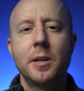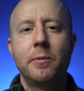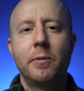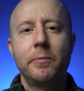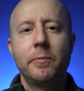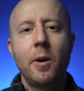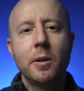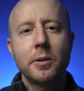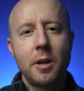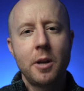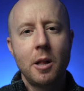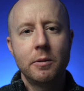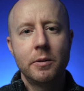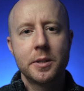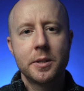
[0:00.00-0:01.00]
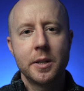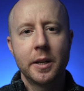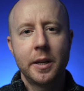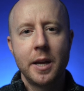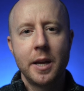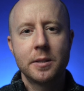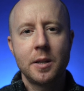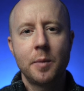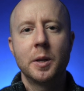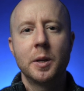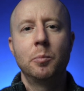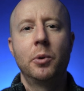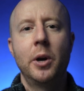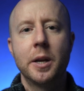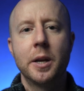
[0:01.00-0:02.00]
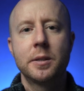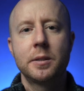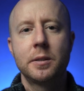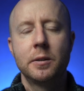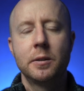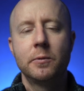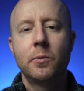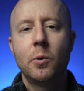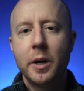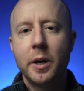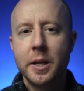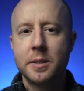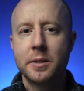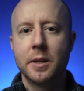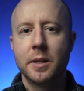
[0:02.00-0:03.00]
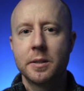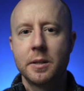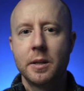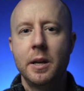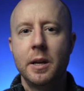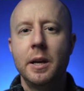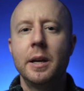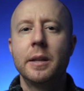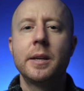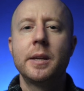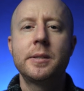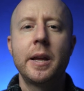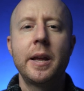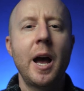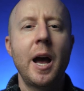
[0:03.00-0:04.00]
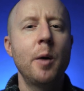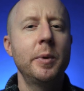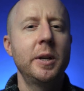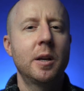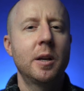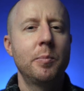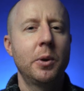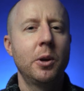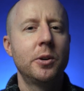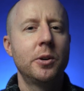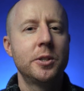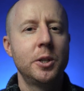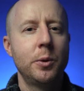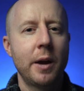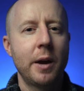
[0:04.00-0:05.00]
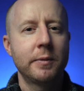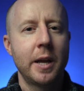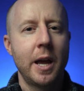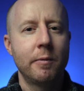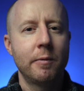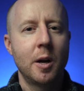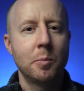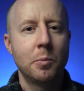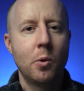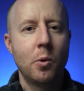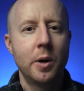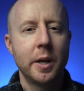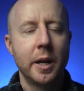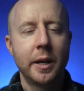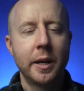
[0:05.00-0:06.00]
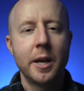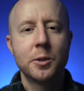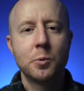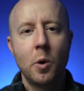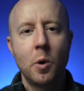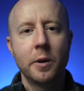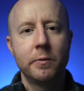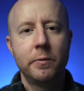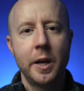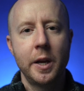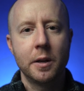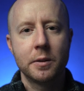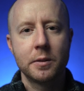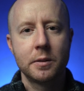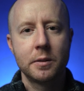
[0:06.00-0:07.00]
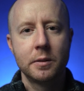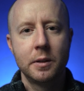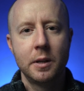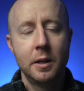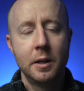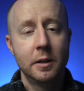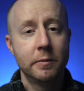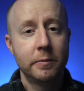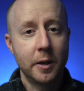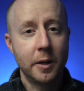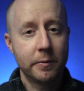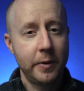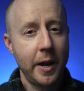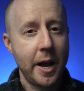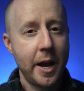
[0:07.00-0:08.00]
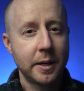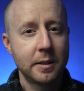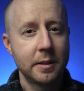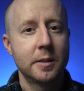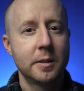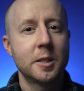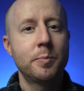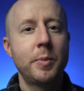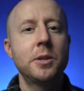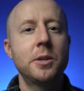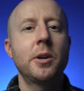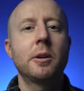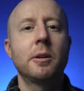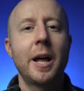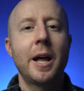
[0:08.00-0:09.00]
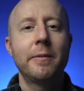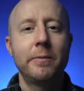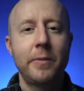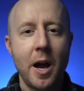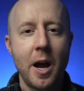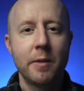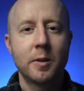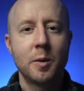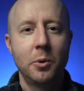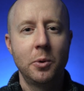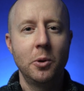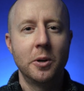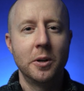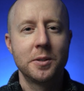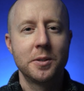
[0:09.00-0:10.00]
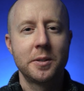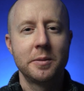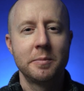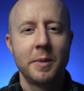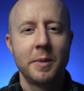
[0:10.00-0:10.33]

for fault tolerance in case something breaks. For instance, they say how many computers you have to have on board in case one fails. Fun fact, the space shuttle had 5 computers.